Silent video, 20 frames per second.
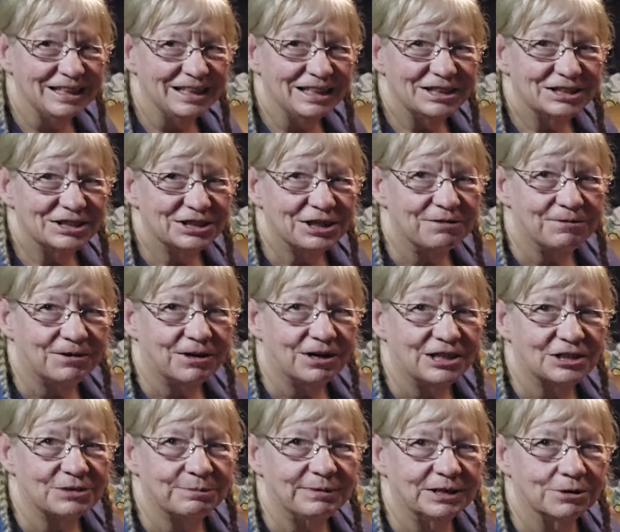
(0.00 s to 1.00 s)
So far
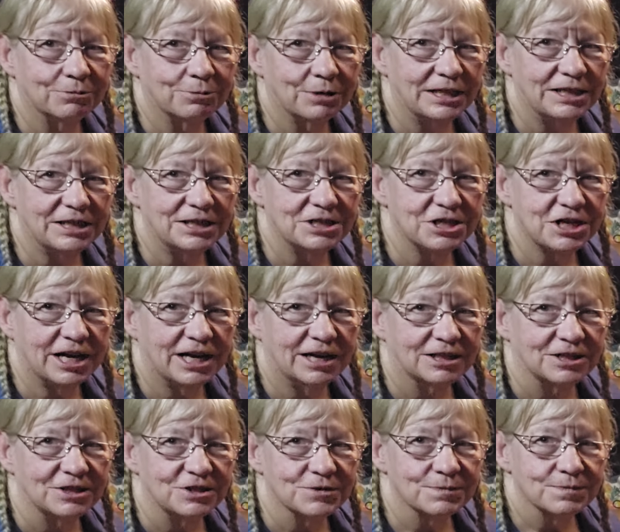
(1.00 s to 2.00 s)
it's been quite the
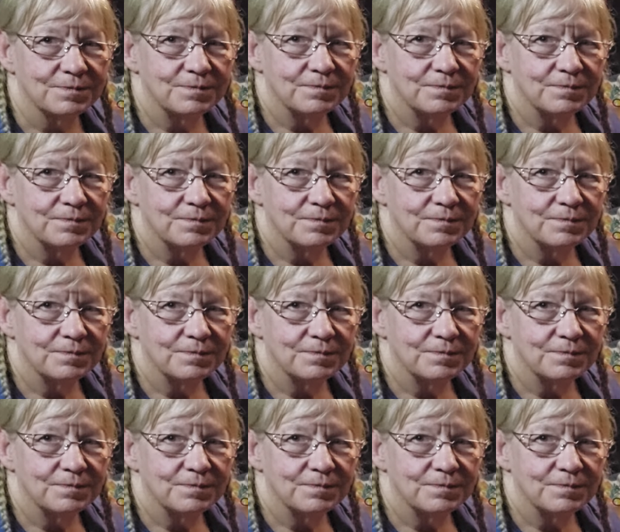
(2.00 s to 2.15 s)
challenge.